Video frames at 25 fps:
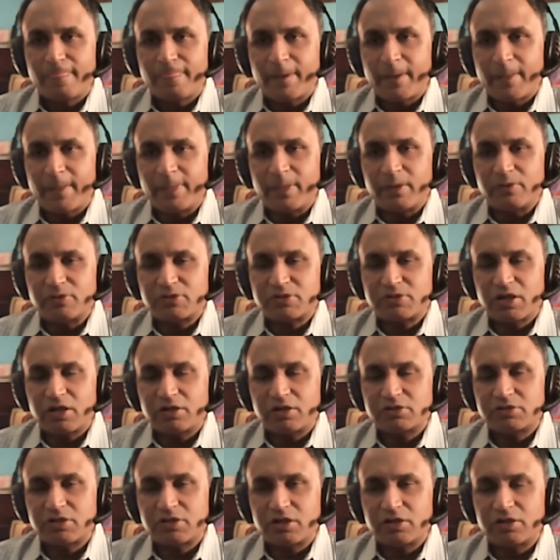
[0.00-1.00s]
And they
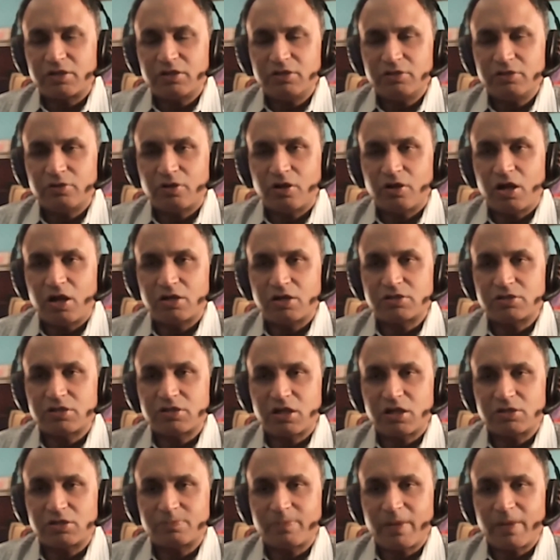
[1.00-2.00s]
starting, your heart
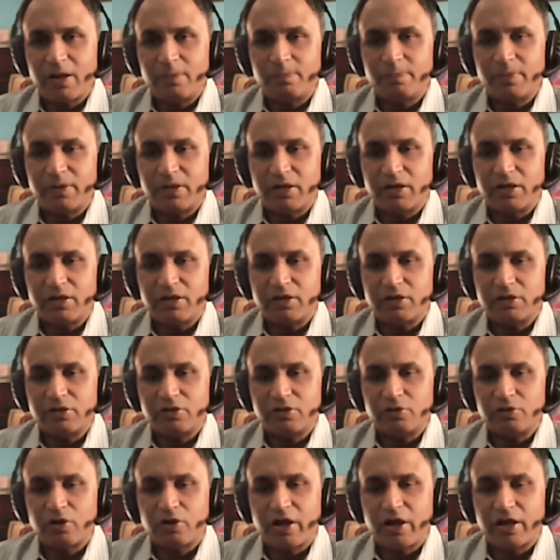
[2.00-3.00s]
starts
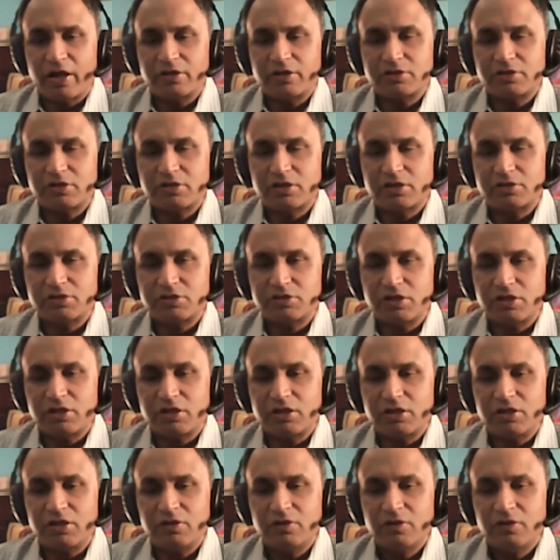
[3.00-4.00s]
palpitating, your hand starts
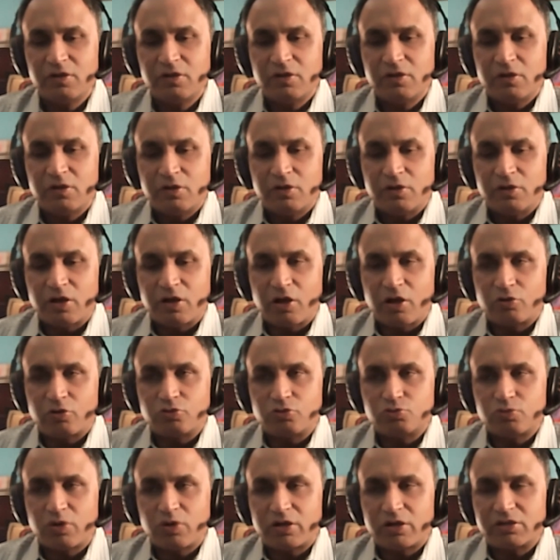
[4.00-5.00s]
shaking. Now
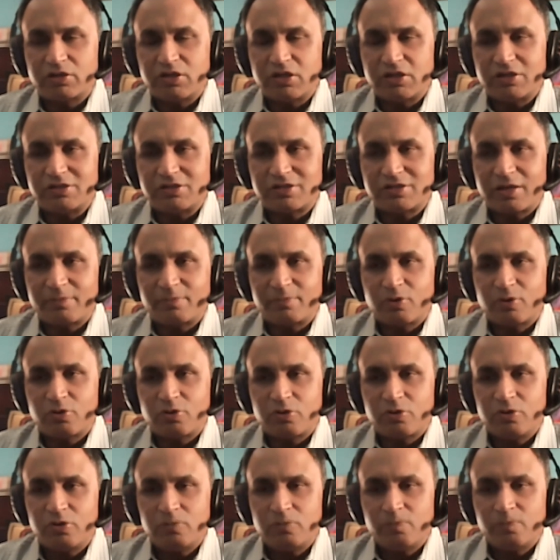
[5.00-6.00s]
you are in the exam
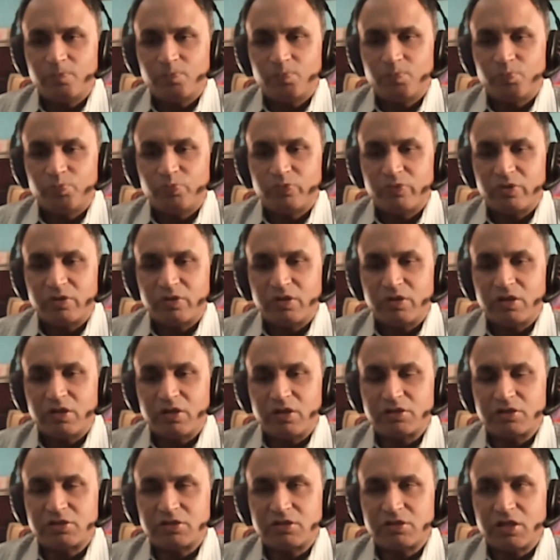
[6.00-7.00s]
hall in
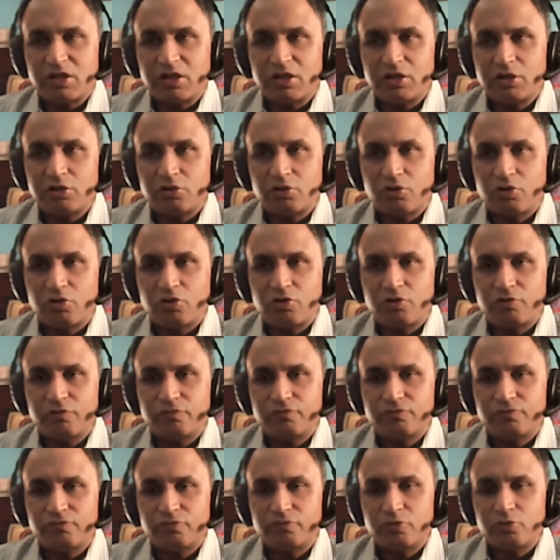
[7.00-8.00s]
a state of
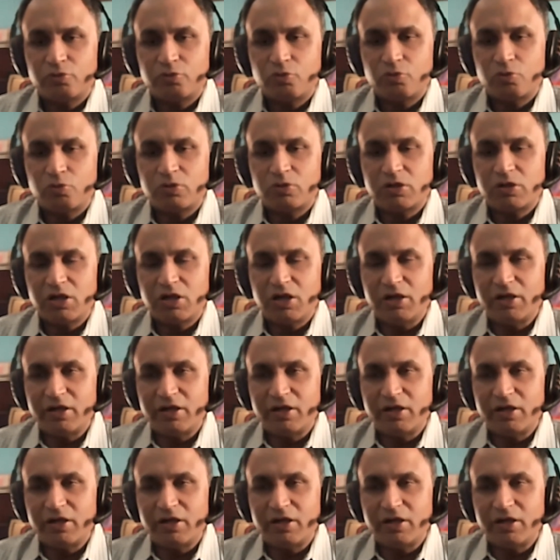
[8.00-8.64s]
total